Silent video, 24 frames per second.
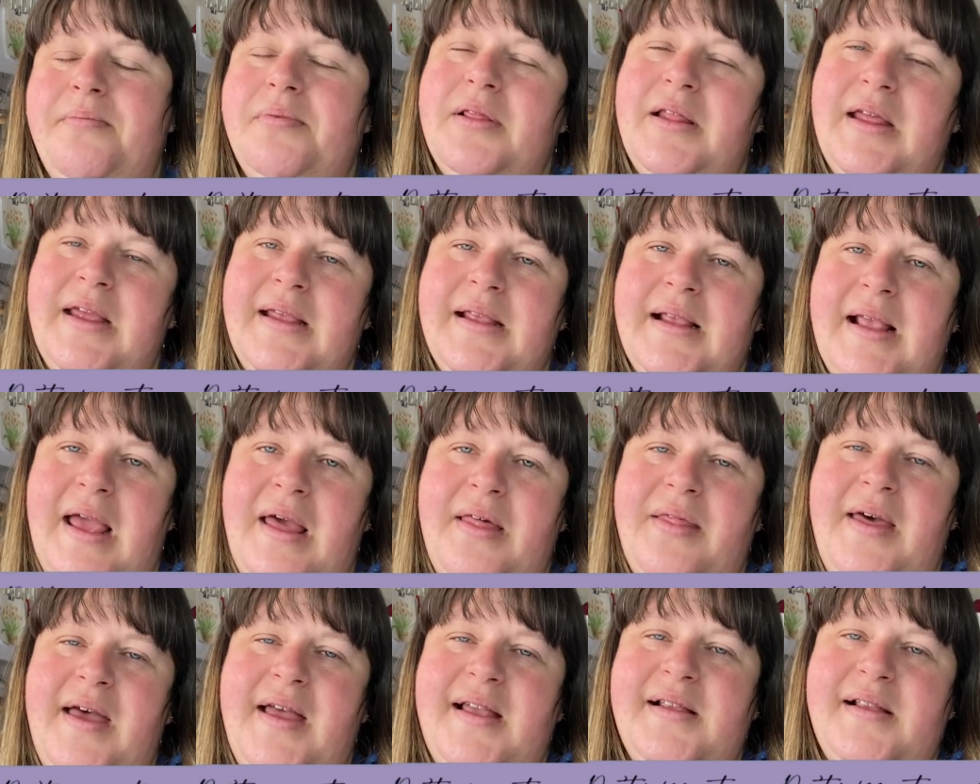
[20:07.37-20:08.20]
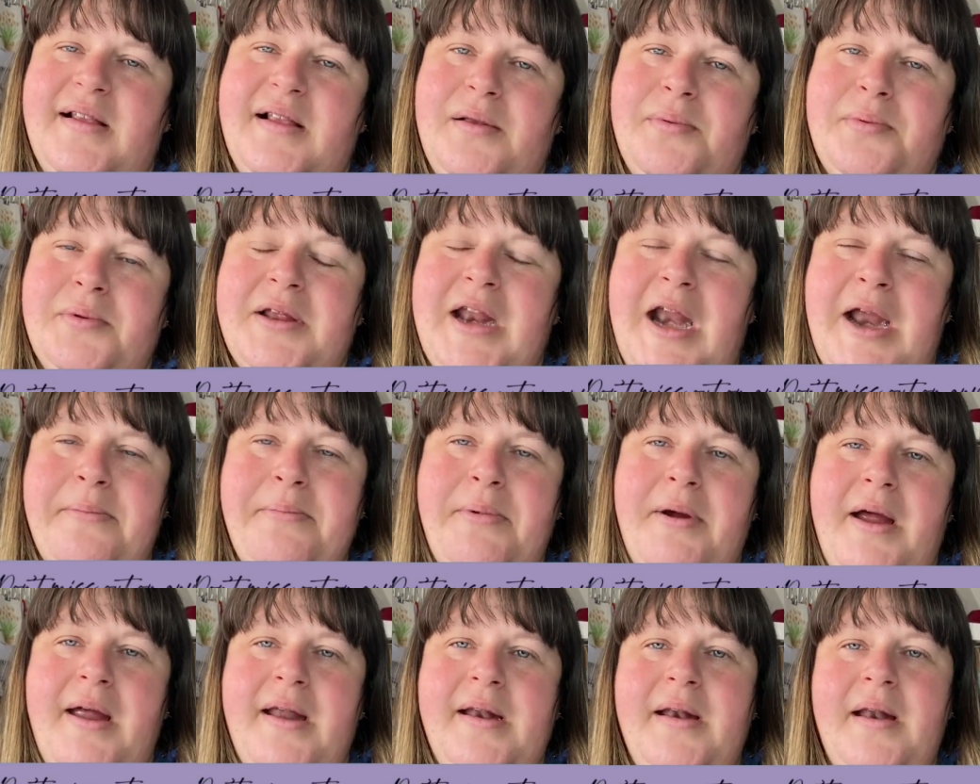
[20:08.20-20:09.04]
please hit that subscribe
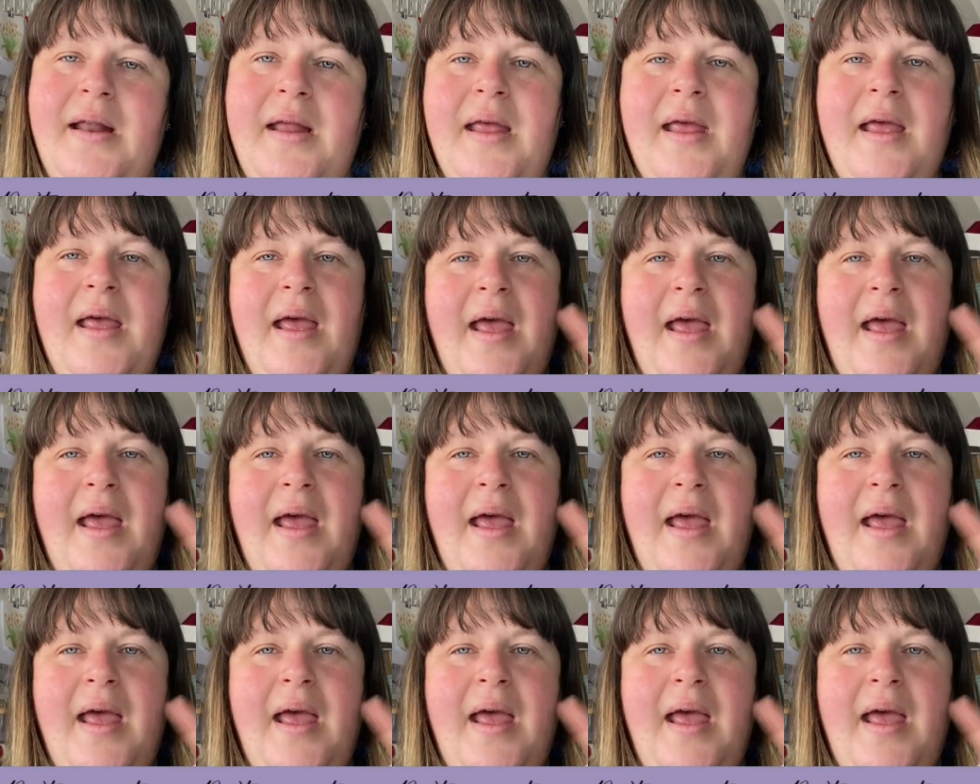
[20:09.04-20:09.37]
button,